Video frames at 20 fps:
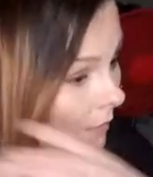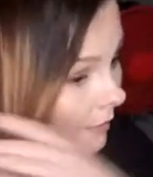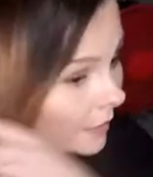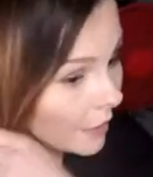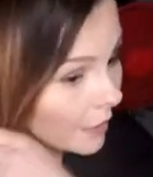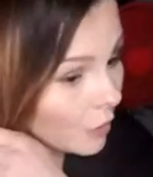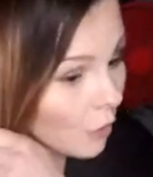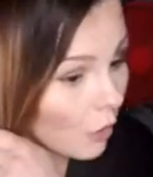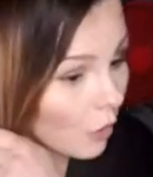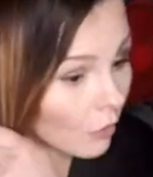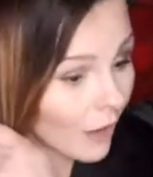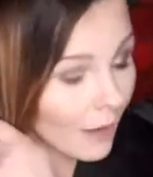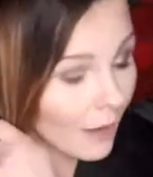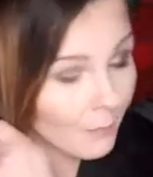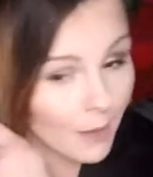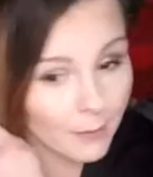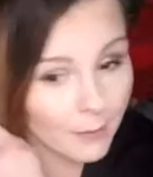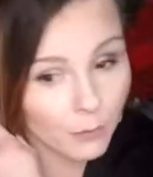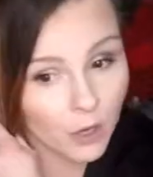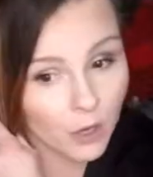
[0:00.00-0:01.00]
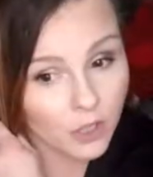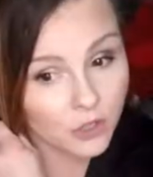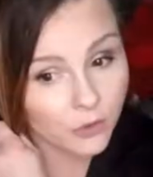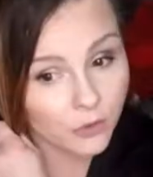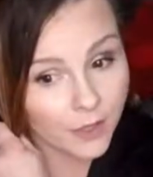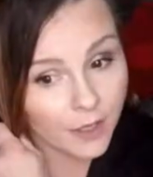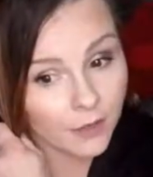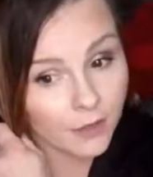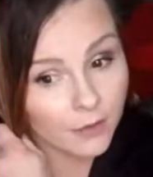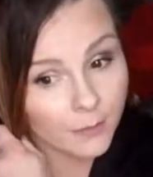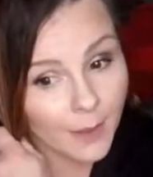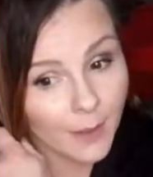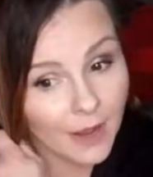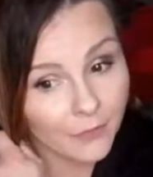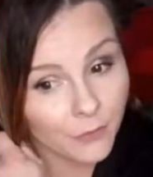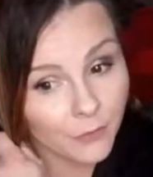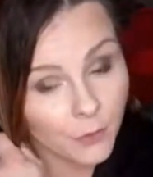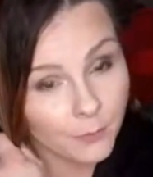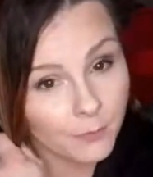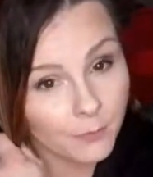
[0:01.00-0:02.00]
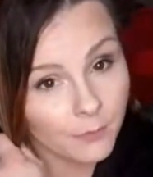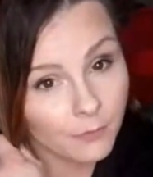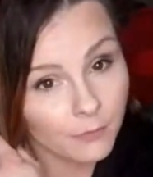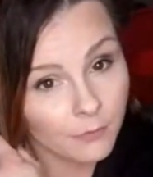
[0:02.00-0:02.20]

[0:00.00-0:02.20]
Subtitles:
Can you go grab my brush right here in the bathroom?